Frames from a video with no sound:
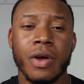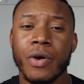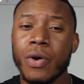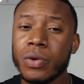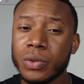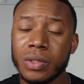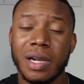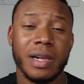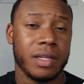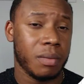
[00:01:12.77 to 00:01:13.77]
go to the
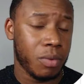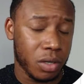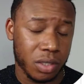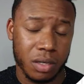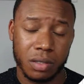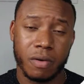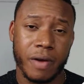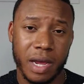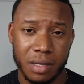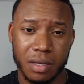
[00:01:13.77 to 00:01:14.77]
little box on the
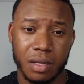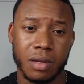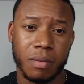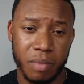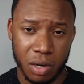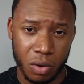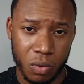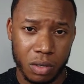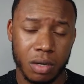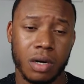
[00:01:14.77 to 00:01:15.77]
right below
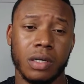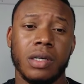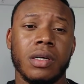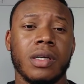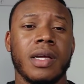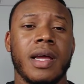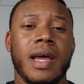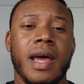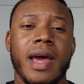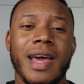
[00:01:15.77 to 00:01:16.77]
corner
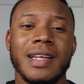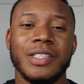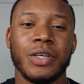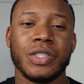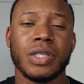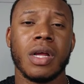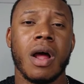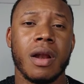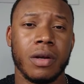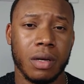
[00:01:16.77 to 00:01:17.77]
and just
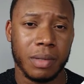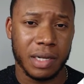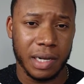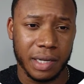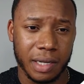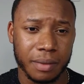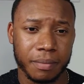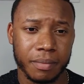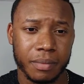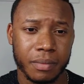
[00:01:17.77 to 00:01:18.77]
double click it.
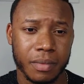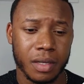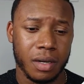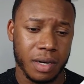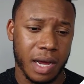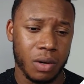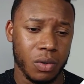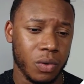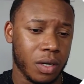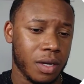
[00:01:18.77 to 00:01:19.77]
Now
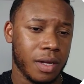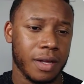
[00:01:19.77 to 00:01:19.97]
look,